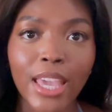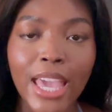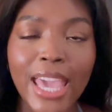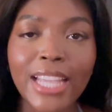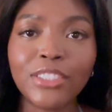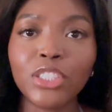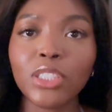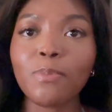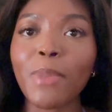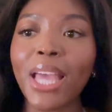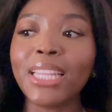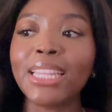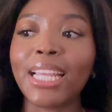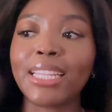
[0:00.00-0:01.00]
It just
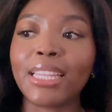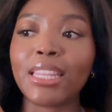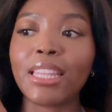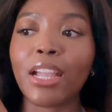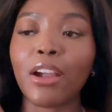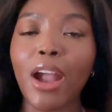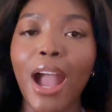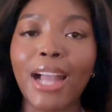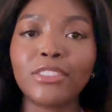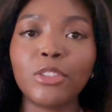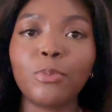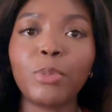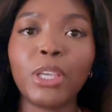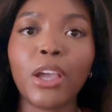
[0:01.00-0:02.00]
meant that there had
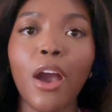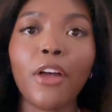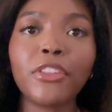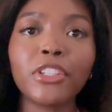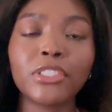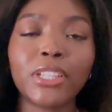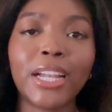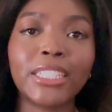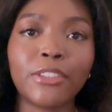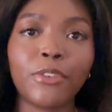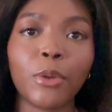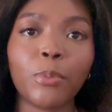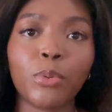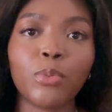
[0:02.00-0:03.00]
to be other
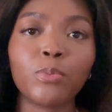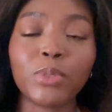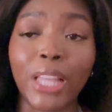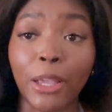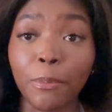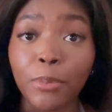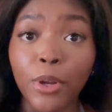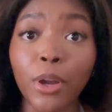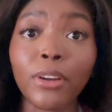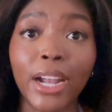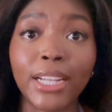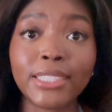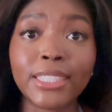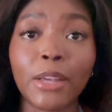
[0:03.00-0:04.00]
scientific
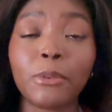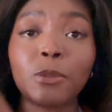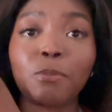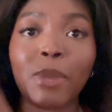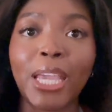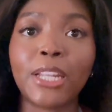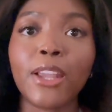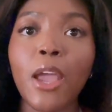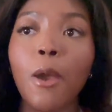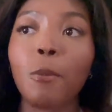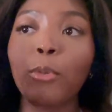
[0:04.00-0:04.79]
progress that was made